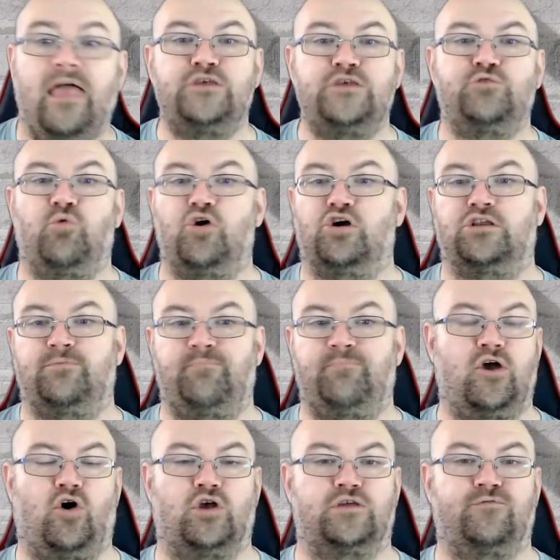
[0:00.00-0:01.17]
This worked
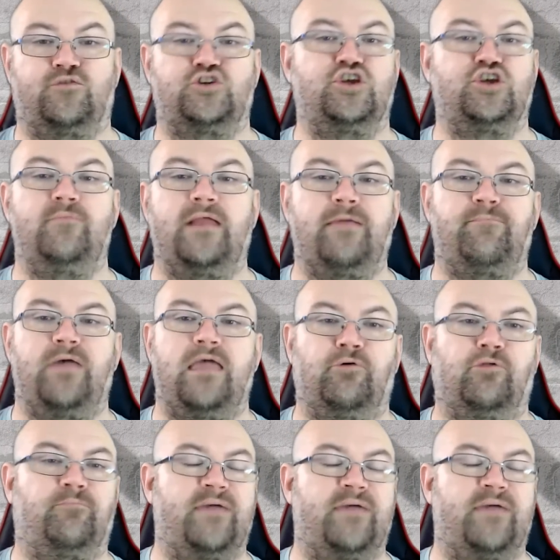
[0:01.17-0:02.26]
because for too many people,